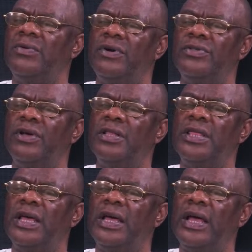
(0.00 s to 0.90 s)
was
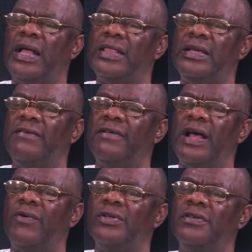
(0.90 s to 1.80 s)
not. I think
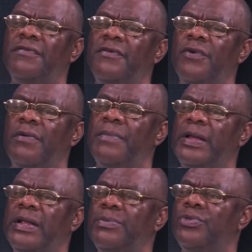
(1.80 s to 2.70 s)
that was even what
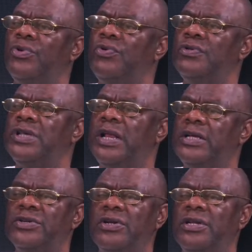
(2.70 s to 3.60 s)
made them to lose the
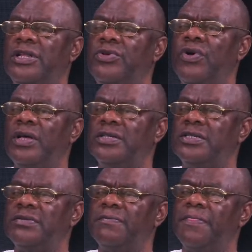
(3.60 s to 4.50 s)
election in the U.S.